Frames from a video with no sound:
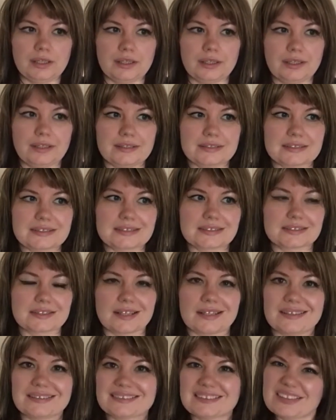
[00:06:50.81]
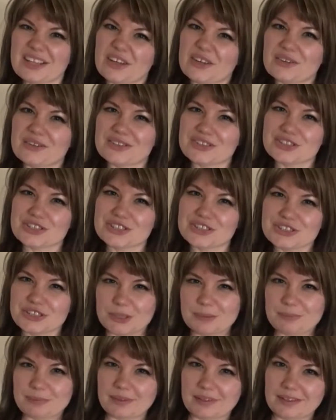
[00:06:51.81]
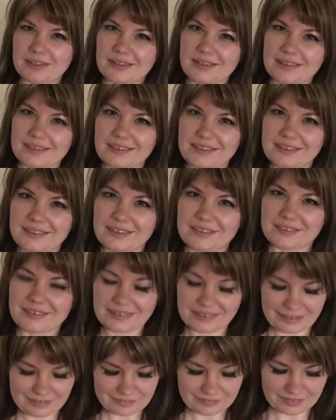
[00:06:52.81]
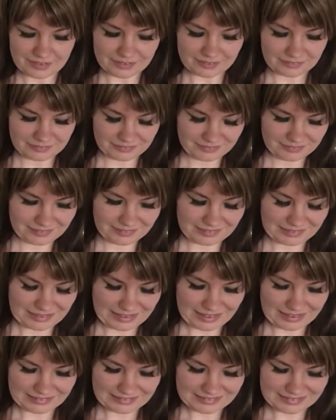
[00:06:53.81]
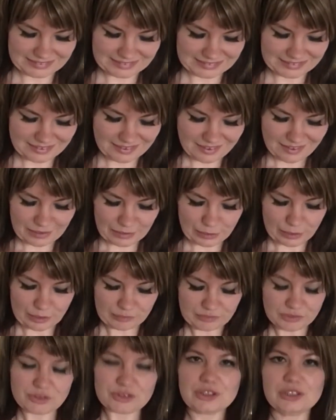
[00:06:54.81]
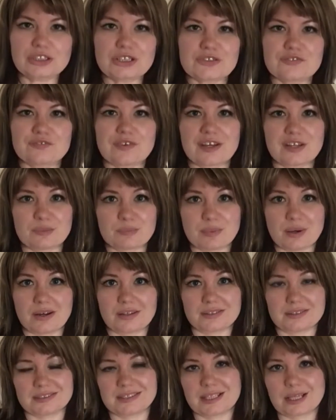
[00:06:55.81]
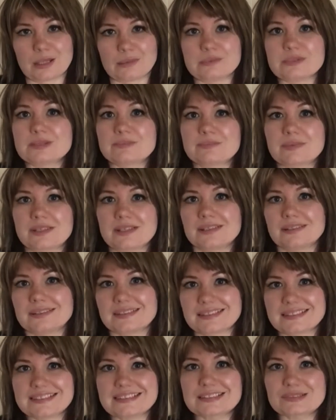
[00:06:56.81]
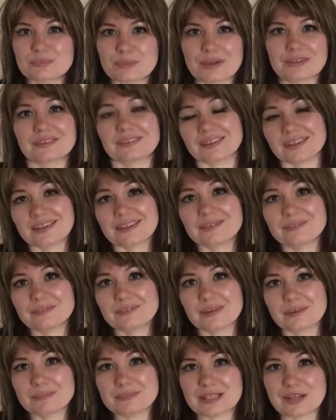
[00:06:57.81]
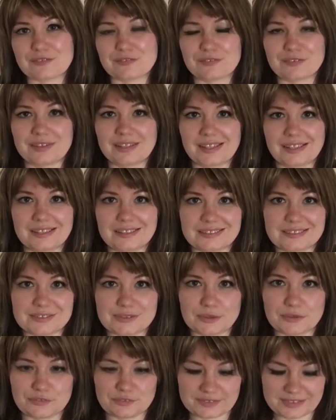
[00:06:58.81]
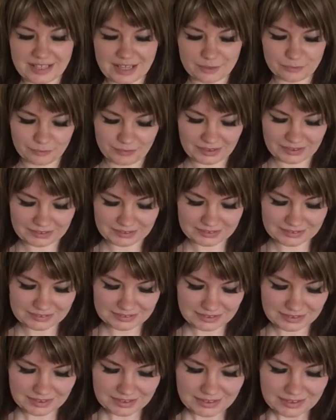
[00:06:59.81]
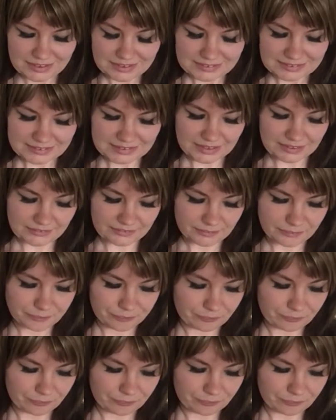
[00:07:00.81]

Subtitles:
it's, I don't know, it's just super, like, you know, clever. And I'm not usually a fan of party games, but this is one that I'm definitely sort of down with. So